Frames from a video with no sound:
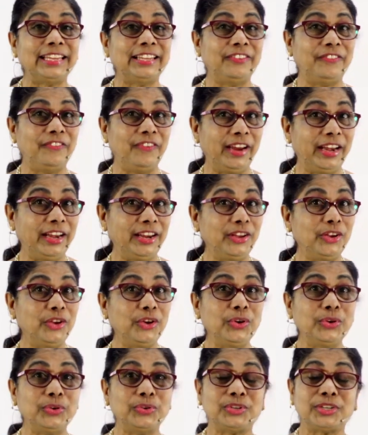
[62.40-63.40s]
It's very
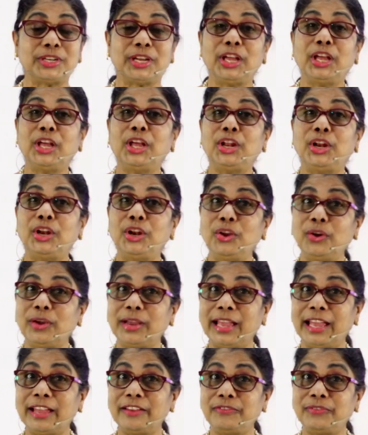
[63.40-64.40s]
good.
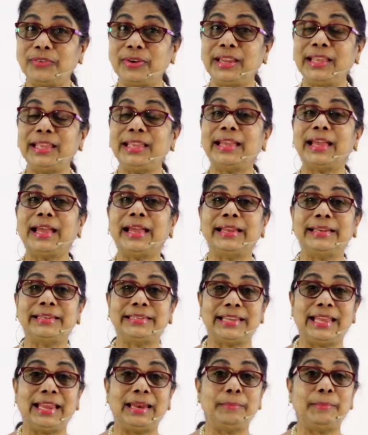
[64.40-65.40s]
Look carefully and
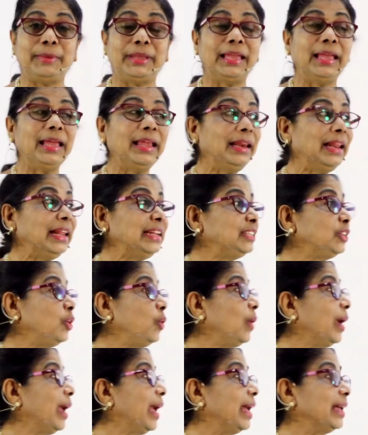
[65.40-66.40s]
tell me. Let's
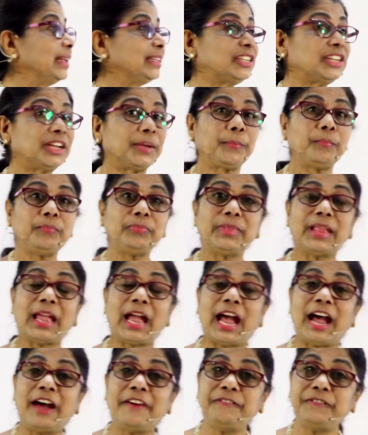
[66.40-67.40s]
look at
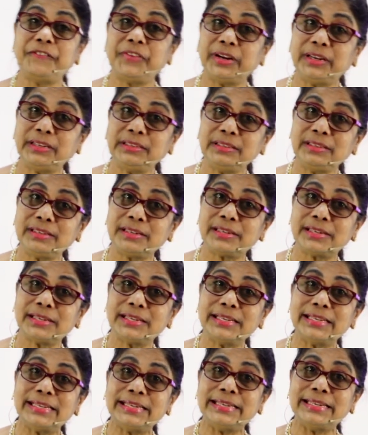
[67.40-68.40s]
our first
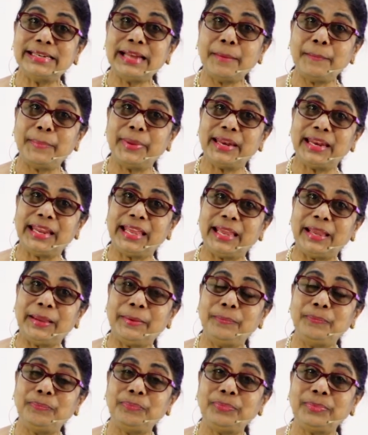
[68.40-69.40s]
number
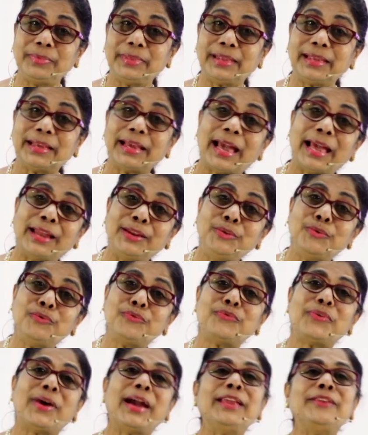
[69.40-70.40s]
name and you
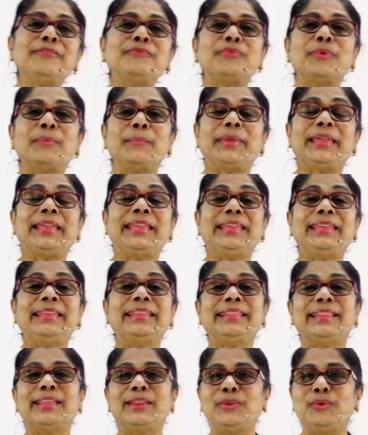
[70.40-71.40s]
find for
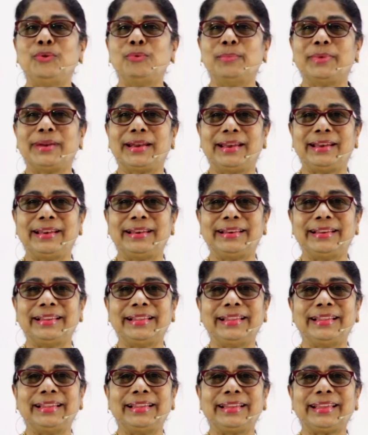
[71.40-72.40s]
me the numeral.
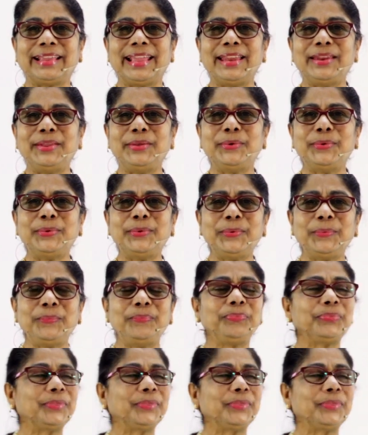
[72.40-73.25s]
Can you?